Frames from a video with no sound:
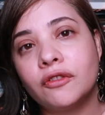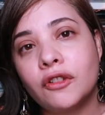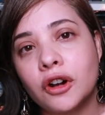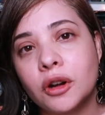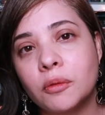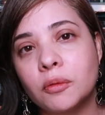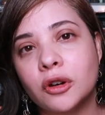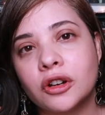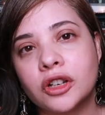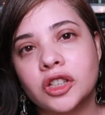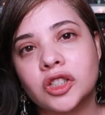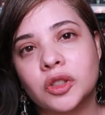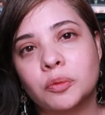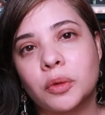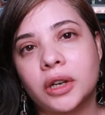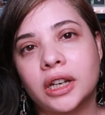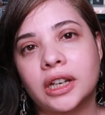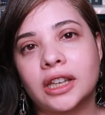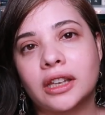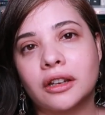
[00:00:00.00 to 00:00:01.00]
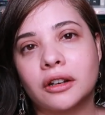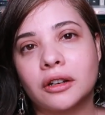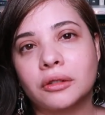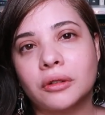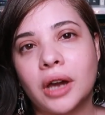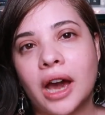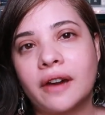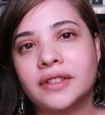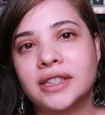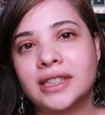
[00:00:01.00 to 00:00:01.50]
4 books, but here you
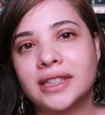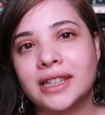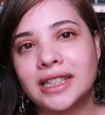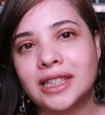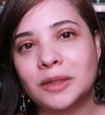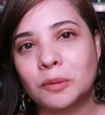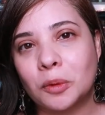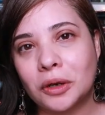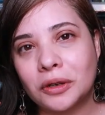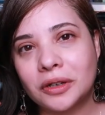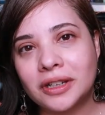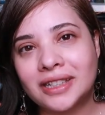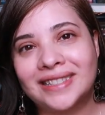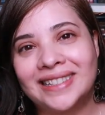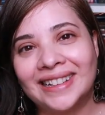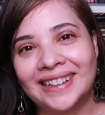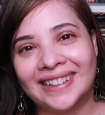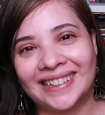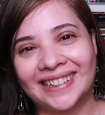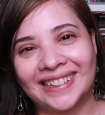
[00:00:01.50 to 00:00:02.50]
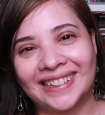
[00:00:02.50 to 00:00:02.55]
have 6 books.